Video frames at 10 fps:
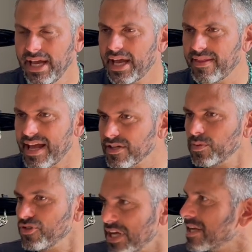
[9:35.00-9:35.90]
and that's
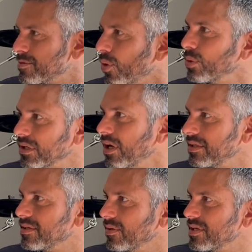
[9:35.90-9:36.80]
what Jacob's holding on
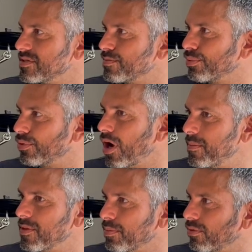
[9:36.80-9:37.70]
to.
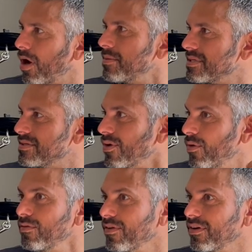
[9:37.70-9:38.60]
The promise is
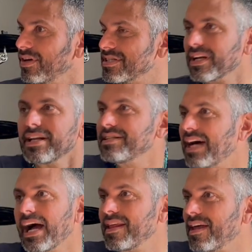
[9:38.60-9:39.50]
over. He's not going to
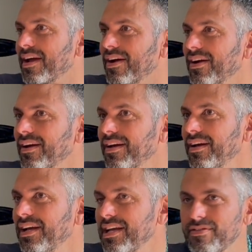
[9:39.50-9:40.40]
die there,
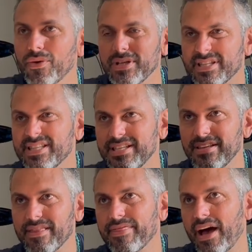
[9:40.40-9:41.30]
even though his
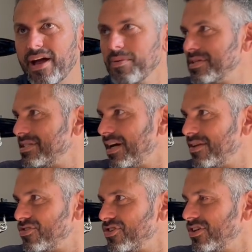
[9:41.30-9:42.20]
thigh was
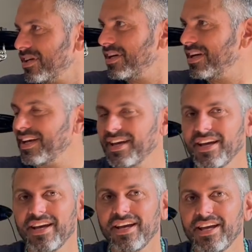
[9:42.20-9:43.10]
touched.
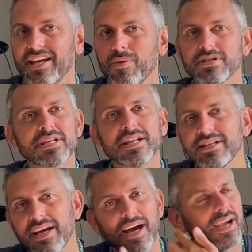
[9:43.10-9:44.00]
He wasn't going to
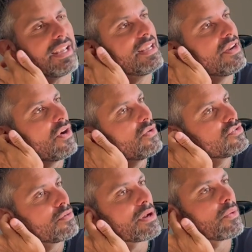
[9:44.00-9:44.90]
die. He knows
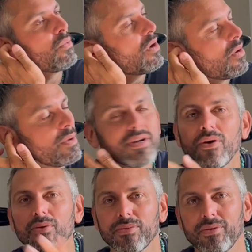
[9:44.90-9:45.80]
no matter what we
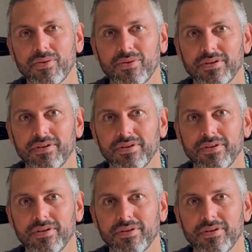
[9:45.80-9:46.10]
go through,